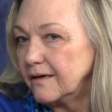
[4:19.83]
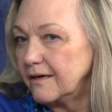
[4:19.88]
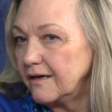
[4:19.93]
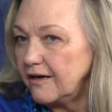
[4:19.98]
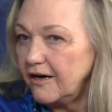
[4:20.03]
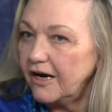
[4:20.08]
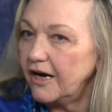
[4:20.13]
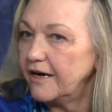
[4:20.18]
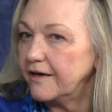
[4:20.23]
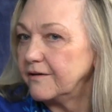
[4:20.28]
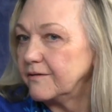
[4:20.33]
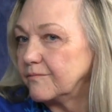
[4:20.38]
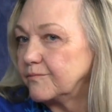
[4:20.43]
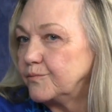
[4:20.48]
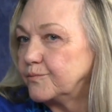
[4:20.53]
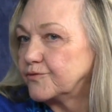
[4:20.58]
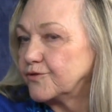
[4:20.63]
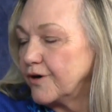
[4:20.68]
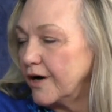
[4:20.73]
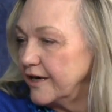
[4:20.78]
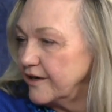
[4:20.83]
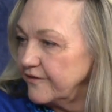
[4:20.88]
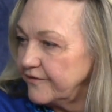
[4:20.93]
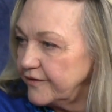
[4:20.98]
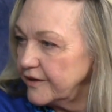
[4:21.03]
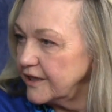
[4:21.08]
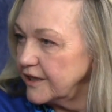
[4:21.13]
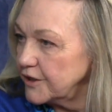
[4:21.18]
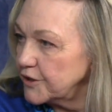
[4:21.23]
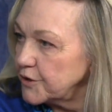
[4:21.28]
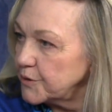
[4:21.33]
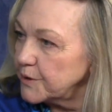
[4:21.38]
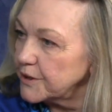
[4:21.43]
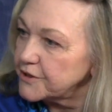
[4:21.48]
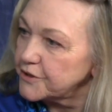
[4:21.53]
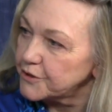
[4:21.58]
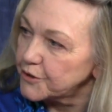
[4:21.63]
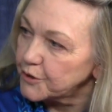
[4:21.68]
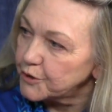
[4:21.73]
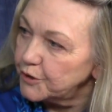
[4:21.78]
I tried to fit into a
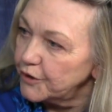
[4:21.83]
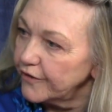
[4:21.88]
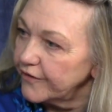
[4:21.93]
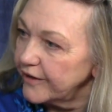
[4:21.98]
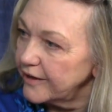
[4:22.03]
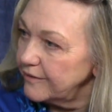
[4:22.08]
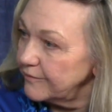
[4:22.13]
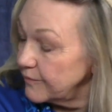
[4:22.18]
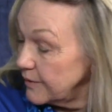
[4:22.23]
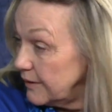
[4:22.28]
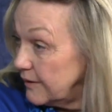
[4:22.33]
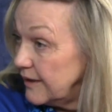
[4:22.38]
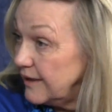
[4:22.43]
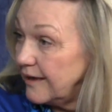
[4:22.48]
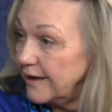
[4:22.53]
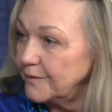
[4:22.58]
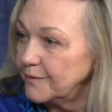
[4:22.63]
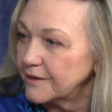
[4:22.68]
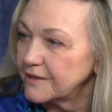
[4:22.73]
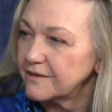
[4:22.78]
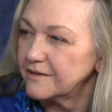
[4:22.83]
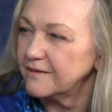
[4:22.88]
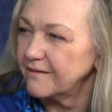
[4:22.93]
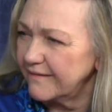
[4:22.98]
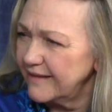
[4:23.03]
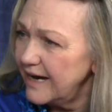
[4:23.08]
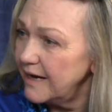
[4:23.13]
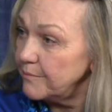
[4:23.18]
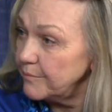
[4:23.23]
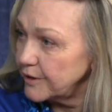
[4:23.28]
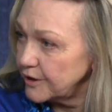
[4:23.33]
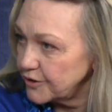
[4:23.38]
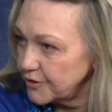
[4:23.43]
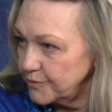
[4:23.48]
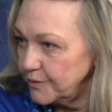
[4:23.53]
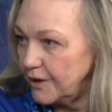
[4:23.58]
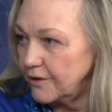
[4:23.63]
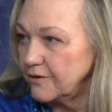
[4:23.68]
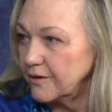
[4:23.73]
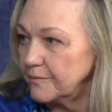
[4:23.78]
circle that really I wasn't that much
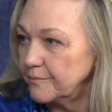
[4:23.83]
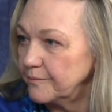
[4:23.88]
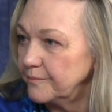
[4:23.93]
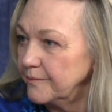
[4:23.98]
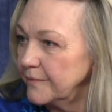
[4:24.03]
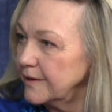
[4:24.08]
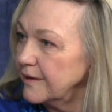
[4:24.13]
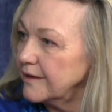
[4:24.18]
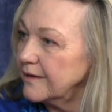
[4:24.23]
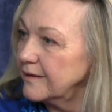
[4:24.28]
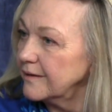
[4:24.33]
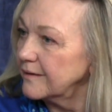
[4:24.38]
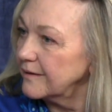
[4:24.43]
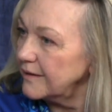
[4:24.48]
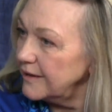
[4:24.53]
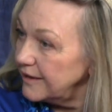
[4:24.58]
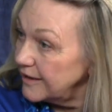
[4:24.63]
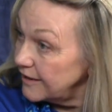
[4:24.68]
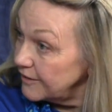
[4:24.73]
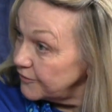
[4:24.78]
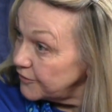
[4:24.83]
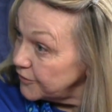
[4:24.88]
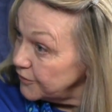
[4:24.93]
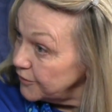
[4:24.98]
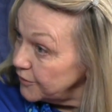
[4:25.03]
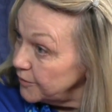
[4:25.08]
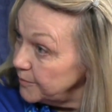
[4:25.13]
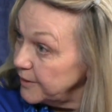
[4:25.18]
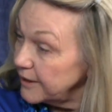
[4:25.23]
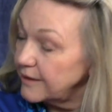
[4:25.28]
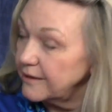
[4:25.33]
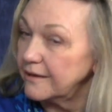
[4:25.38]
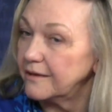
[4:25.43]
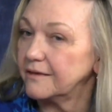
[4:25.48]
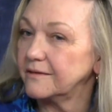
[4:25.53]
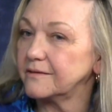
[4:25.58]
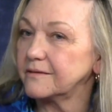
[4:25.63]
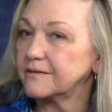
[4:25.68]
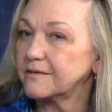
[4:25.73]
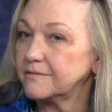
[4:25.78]
welcome oh. into
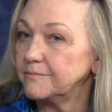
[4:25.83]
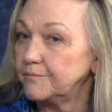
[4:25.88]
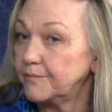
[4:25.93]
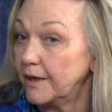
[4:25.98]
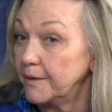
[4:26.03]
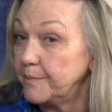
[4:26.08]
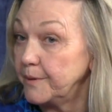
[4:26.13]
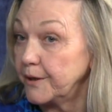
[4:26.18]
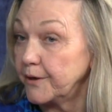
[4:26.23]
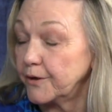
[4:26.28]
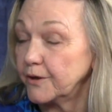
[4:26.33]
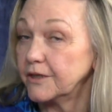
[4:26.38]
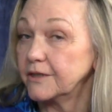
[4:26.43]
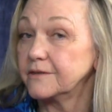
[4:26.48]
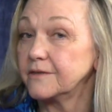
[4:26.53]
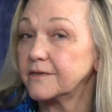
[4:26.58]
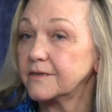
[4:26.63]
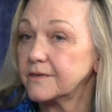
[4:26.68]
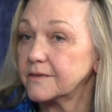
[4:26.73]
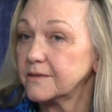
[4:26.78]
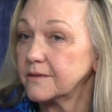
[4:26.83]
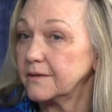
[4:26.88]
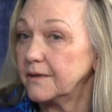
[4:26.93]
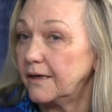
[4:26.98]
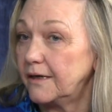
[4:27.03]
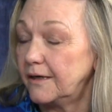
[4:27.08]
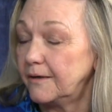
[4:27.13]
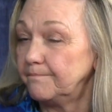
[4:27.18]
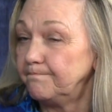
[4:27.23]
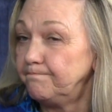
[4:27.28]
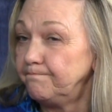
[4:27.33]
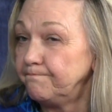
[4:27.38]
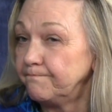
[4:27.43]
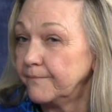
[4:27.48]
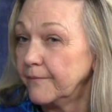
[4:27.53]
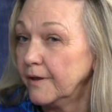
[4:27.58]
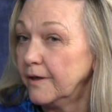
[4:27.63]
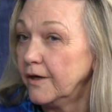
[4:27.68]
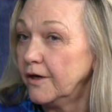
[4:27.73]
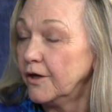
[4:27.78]
because my parents um,
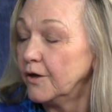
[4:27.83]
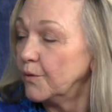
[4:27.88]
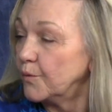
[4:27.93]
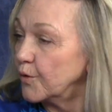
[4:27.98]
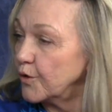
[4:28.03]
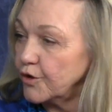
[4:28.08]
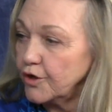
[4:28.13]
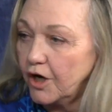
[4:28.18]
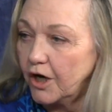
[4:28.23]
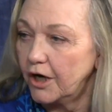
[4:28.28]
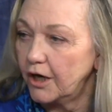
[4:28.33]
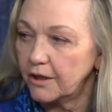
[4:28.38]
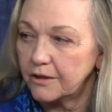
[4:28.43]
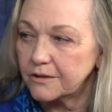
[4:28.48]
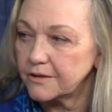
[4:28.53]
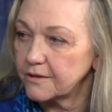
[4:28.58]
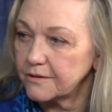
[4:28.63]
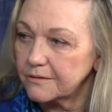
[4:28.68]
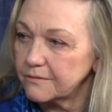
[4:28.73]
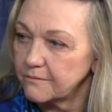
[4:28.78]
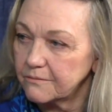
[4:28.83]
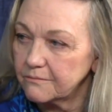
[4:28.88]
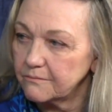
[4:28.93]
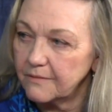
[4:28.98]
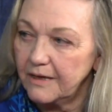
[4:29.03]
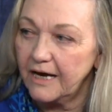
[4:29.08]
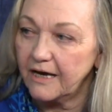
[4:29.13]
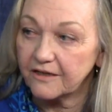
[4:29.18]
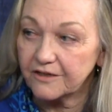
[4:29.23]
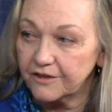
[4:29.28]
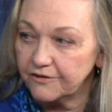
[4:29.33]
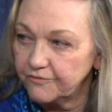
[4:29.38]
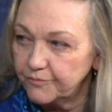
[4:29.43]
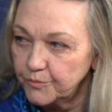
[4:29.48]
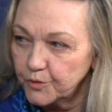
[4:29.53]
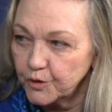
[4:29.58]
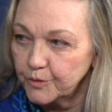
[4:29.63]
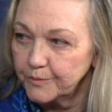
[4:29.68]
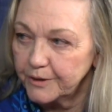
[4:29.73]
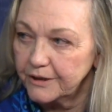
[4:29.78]
were not active
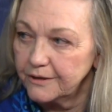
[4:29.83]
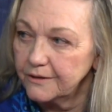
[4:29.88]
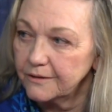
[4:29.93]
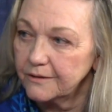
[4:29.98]
Mormon.